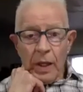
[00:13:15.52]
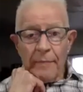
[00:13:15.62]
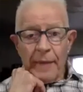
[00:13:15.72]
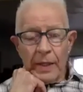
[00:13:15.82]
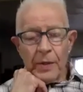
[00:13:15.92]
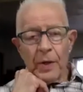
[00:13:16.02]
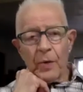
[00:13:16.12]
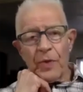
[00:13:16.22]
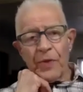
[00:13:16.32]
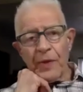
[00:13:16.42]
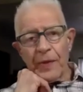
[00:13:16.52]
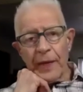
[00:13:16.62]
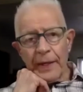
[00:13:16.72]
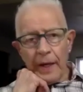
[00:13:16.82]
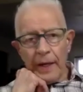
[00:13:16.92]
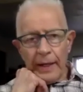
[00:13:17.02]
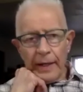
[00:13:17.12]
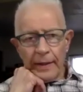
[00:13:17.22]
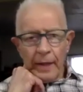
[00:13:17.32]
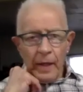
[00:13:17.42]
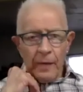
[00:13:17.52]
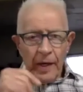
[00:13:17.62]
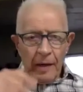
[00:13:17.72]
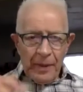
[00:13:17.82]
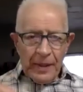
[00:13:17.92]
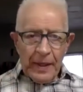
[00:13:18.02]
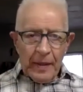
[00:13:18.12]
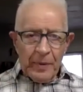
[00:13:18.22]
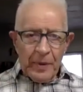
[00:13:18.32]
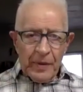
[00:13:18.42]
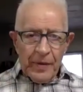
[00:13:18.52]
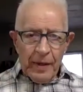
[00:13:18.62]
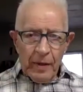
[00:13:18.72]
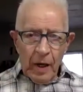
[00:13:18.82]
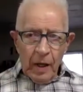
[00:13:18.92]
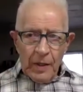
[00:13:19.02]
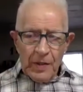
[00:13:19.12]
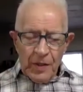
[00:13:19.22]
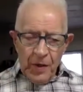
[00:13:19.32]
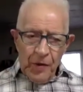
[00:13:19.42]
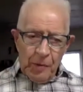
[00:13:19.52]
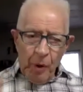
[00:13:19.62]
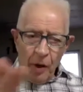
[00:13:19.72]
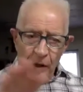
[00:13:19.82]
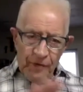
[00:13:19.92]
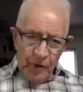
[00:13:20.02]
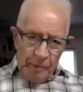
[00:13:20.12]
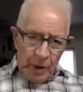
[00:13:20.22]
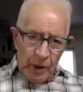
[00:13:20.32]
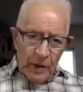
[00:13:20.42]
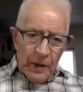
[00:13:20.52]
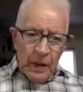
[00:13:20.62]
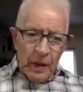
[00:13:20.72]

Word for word: I mean, you know, the thing that I'm picking up here that is another part of your book